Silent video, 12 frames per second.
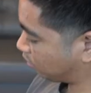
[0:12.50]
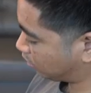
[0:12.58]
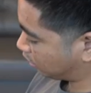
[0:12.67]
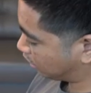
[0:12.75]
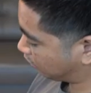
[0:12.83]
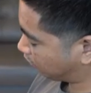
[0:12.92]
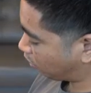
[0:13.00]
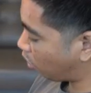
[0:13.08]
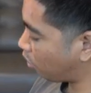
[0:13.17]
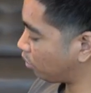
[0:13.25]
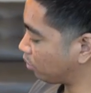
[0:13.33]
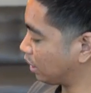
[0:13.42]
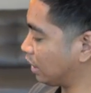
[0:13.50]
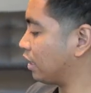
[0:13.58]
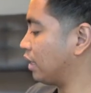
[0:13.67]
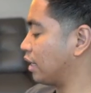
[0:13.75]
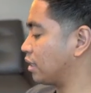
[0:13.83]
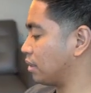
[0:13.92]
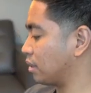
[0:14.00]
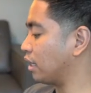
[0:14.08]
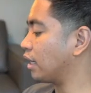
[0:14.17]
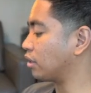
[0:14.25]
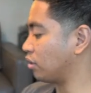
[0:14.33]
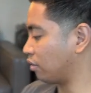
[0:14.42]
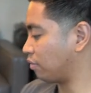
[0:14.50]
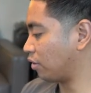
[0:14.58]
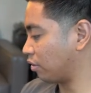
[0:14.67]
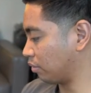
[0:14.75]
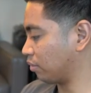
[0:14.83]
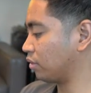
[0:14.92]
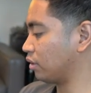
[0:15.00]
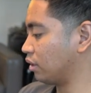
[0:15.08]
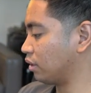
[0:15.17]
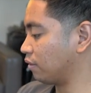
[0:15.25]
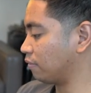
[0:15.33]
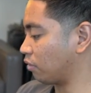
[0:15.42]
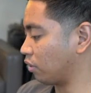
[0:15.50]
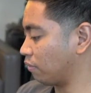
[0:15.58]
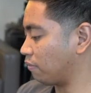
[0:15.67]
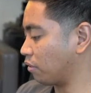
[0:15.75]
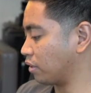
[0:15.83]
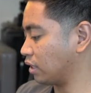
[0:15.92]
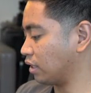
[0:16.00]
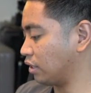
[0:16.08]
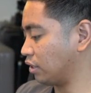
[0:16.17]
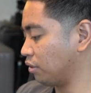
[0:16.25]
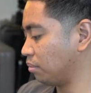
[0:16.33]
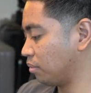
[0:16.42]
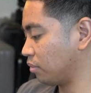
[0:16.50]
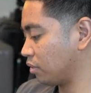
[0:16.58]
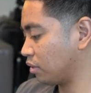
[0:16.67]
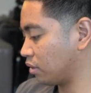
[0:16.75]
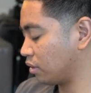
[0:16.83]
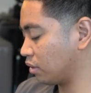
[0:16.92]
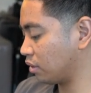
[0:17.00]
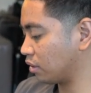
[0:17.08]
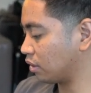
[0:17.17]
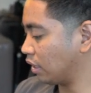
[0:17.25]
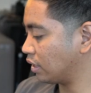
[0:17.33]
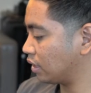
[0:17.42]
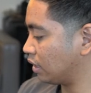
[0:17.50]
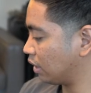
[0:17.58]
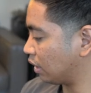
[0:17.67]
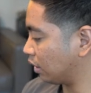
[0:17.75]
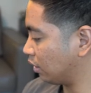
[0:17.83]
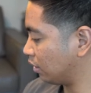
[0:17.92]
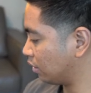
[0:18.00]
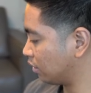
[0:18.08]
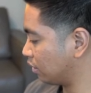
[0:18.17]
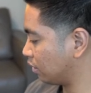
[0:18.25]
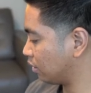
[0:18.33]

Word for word: What is this? Oh, it connects connects to the phone for the focus and zoom. Yeah. That's sick. Right.